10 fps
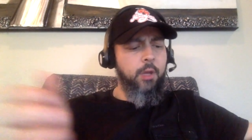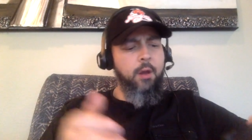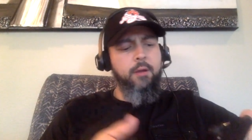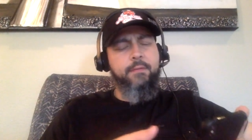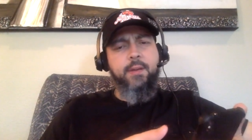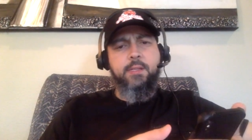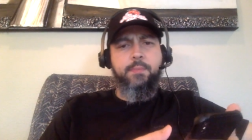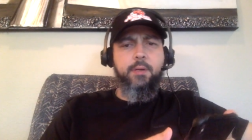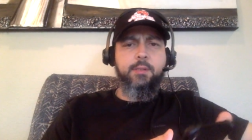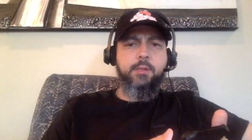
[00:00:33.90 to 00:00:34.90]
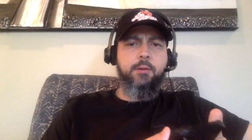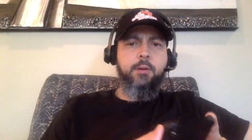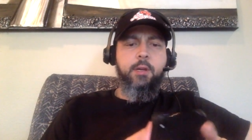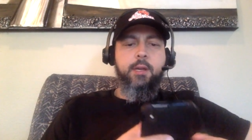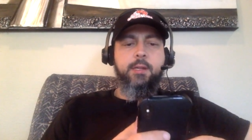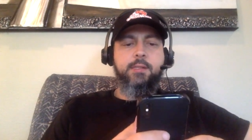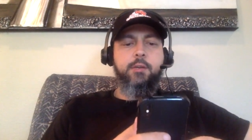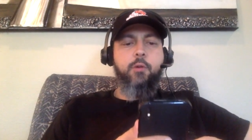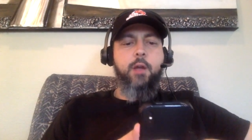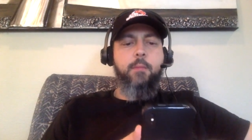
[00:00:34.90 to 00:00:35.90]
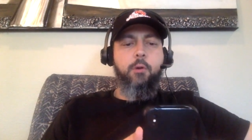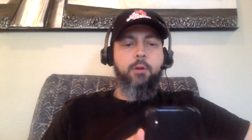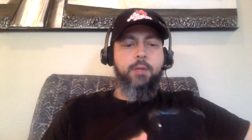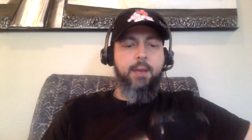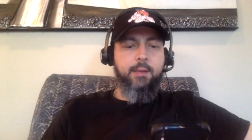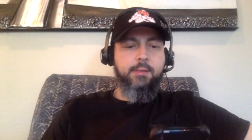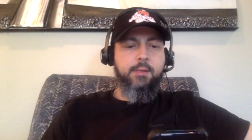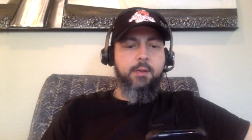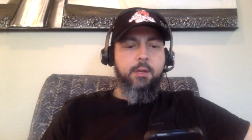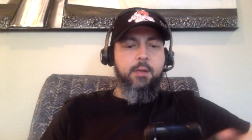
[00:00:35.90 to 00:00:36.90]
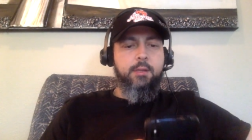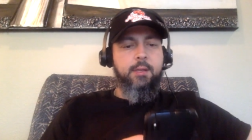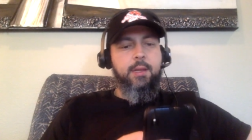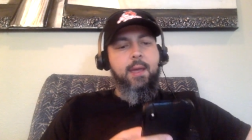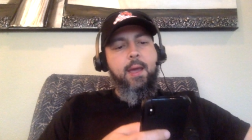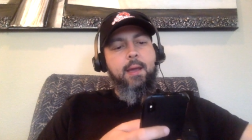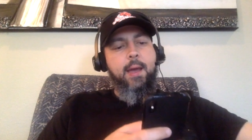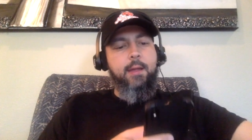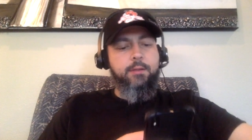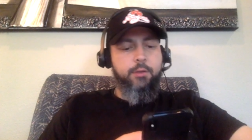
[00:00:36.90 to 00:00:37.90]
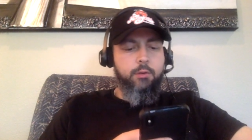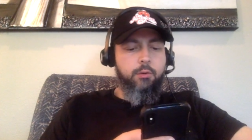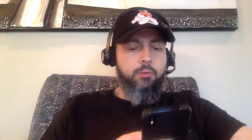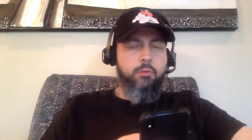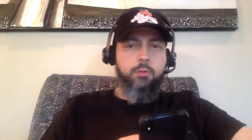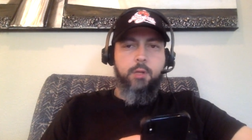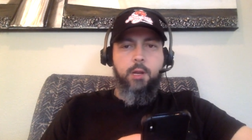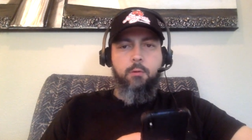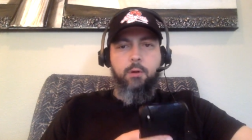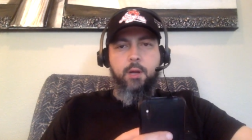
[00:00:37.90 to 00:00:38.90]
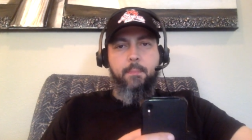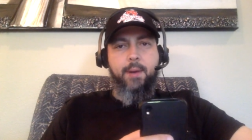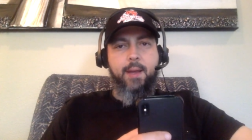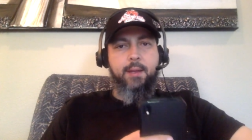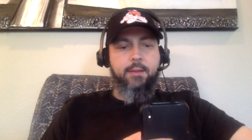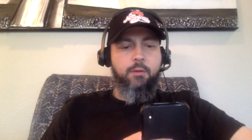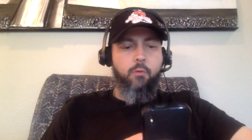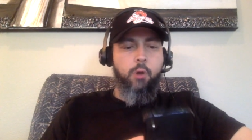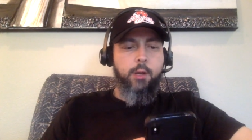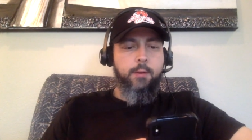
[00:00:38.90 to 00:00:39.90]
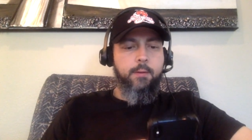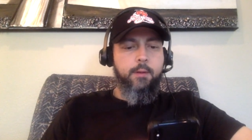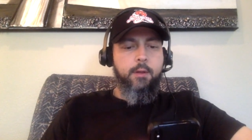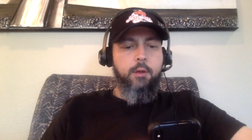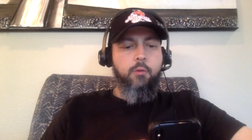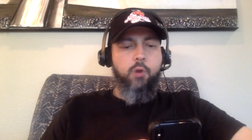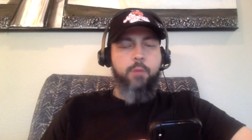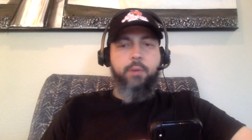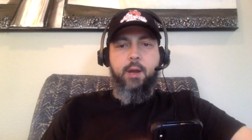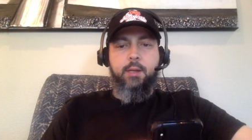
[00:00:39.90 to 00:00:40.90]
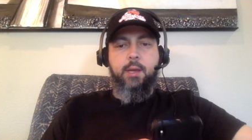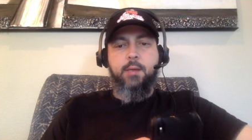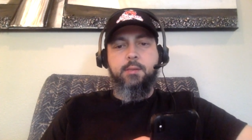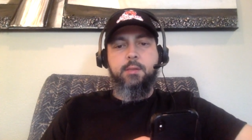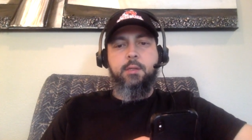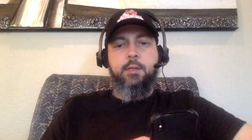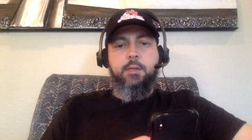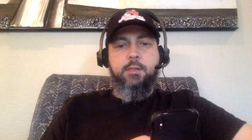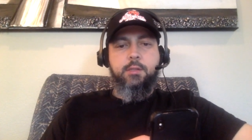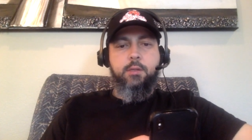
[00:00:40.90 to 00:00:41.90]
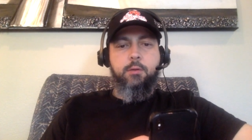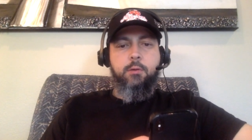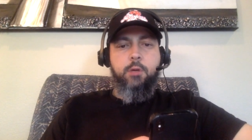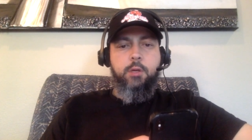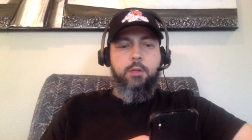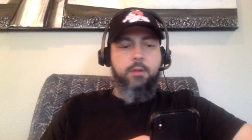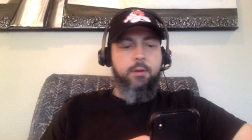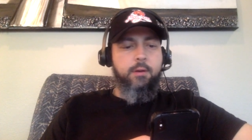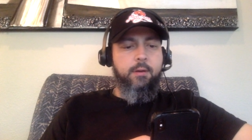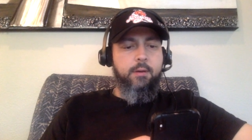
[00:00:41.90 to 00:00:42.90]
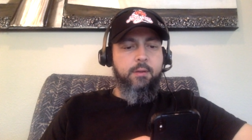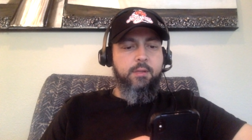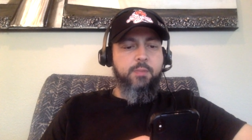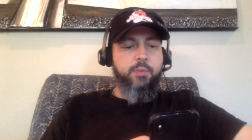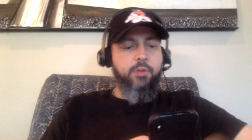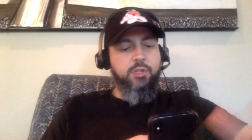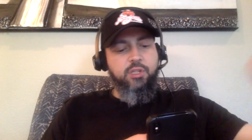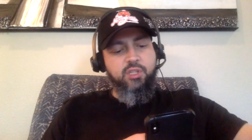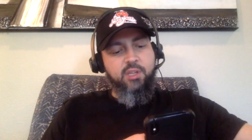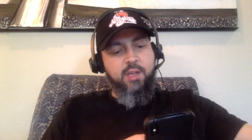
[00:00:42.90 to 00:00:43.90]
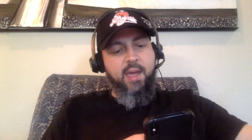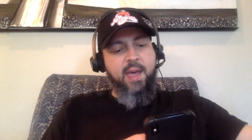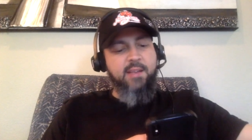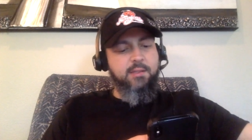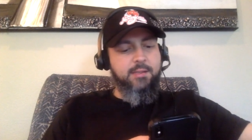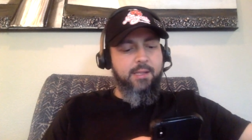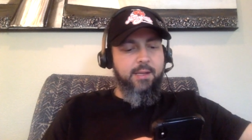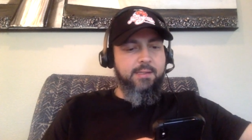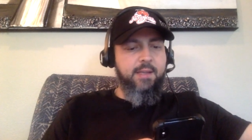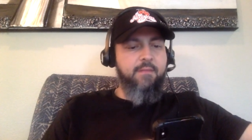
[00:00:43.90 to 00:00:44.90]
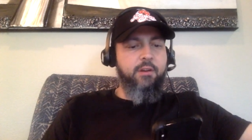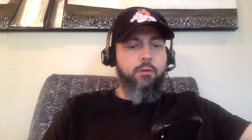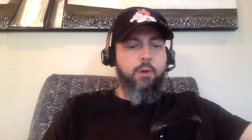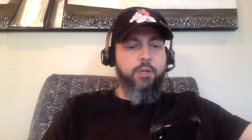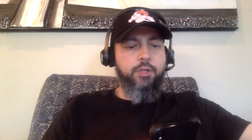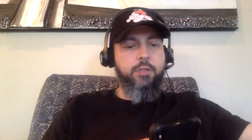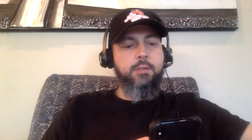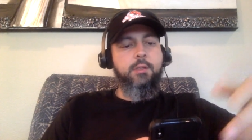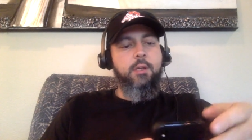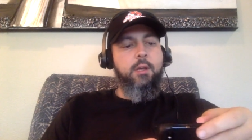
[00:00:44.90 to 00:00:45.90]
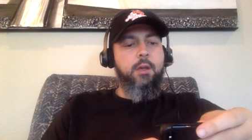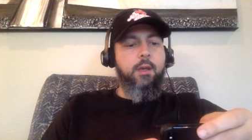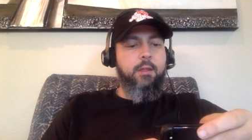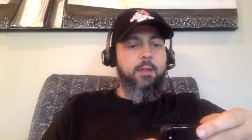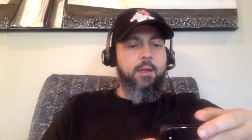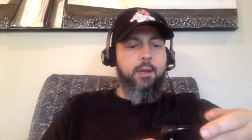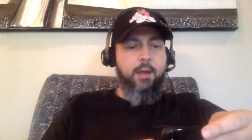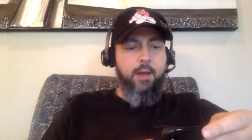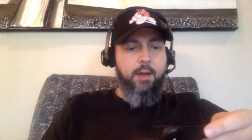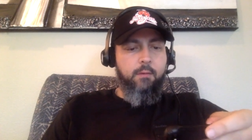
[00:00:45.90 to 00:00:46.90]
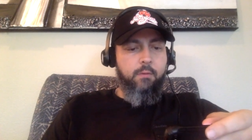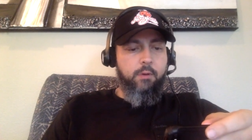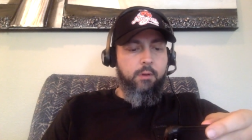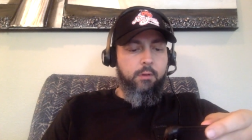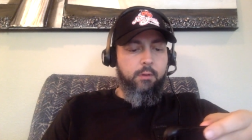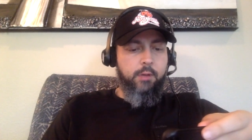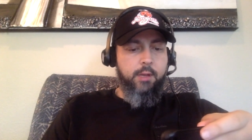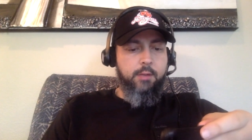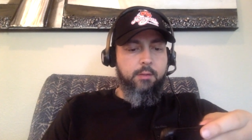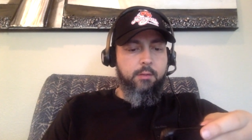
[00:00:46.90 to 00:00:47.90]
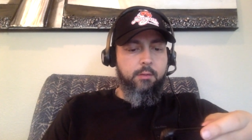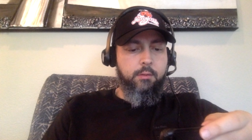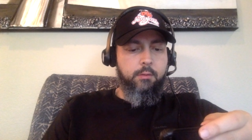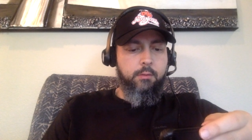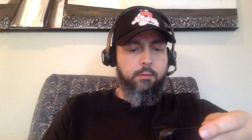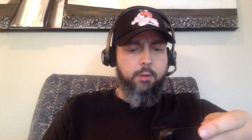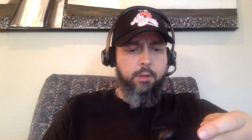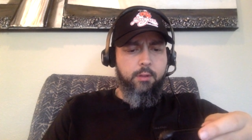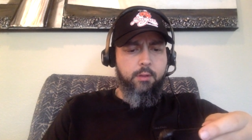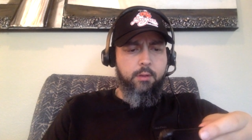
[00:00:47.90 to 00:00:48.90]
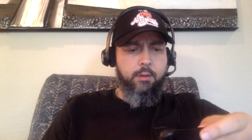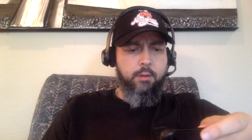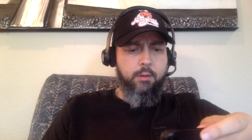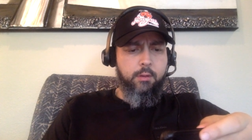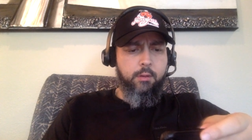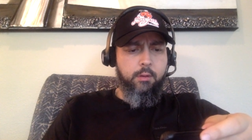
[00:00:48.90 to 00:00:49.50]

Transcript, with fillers: on Facebook. So Instagram or text. Today I got two that I will combine into one, one podcast. So the this person asks like seven questions, and then I will get to the